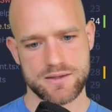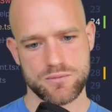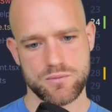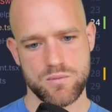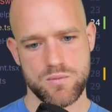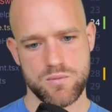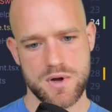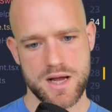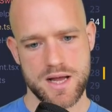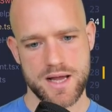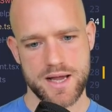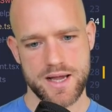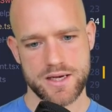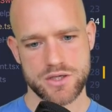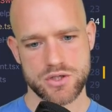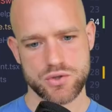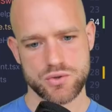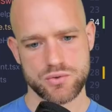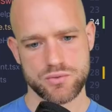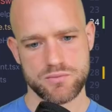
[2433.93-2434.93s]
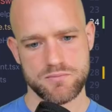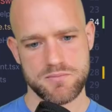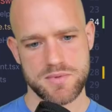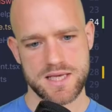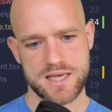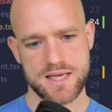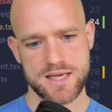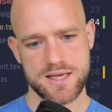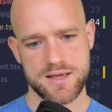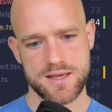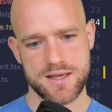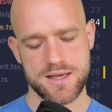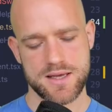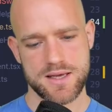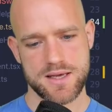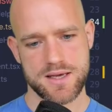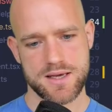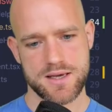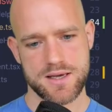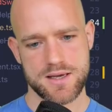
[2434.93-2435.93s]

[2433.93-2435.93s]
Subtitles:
y should be